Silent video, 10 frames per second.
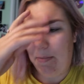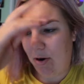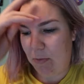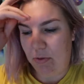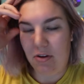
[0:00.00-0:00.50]

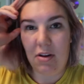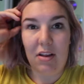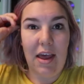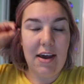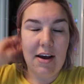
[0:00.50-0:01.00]
purple
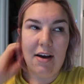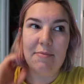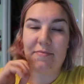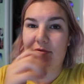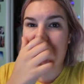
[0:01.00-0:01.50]
like
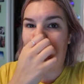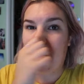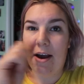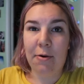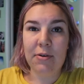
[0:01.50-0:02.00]

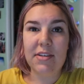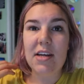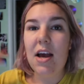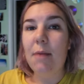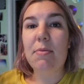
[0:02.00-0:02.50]
coming out
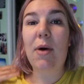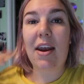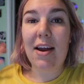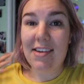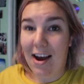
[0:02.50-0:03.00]
when
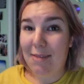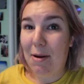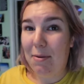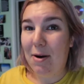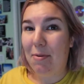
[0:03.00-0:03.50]
I dyed
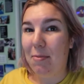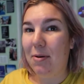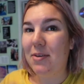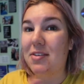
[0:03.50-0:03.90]
my hair purple.